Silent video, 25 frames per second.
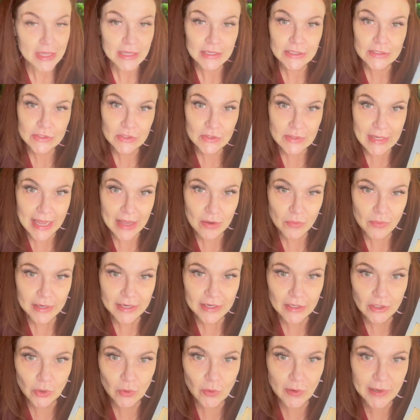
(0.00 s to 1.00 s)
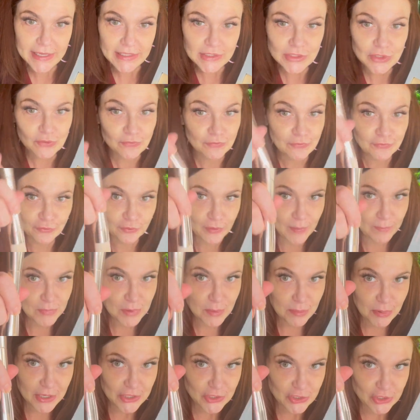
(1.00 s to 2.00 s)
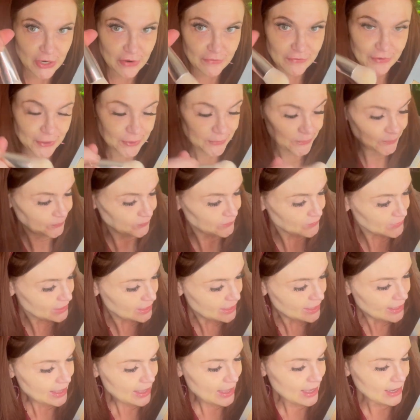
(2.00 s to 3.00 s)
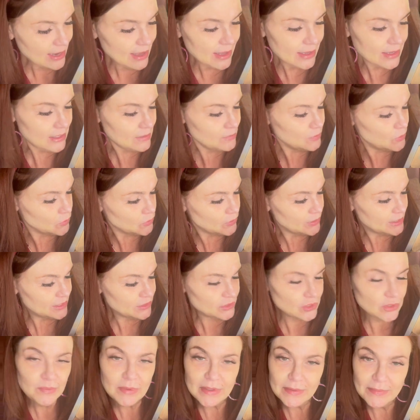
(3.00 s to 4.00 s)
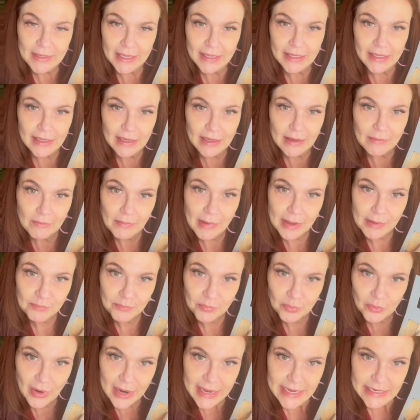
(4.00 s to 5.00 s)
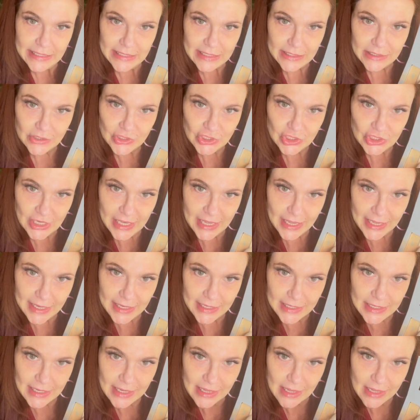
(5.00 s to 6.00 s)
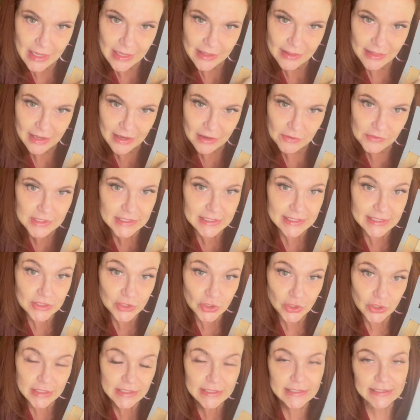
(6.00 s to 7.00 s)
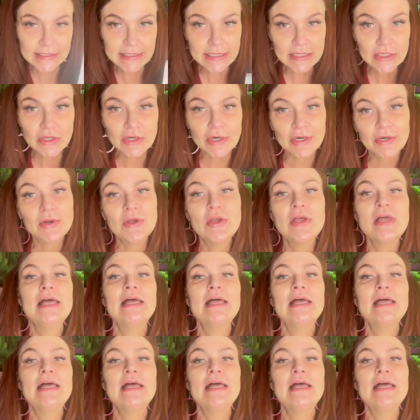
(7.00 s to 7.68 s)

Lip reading: So now we are going to flip the brush over, and I am going to be picking up my brightening shade. Think of this as your concealer.